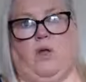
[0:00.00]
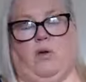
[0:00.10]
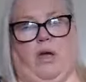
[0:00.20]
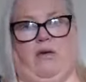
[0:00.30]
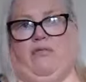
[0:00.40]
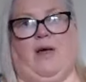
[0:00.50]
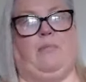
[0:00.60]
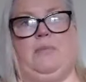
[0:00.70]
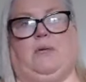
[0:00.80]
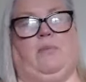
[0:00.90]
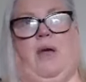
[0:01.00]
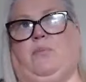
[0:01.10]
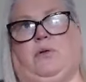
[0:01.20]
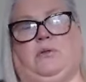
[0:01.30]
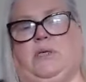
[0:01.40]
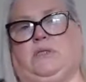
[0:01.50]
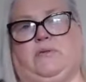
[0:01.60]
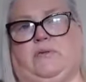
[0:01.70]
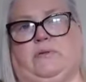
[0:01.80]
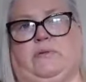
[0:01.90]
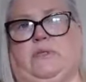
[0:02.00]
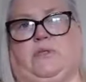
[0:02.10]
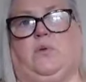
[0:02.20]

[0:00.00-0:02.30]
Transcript: Okay, a family member that's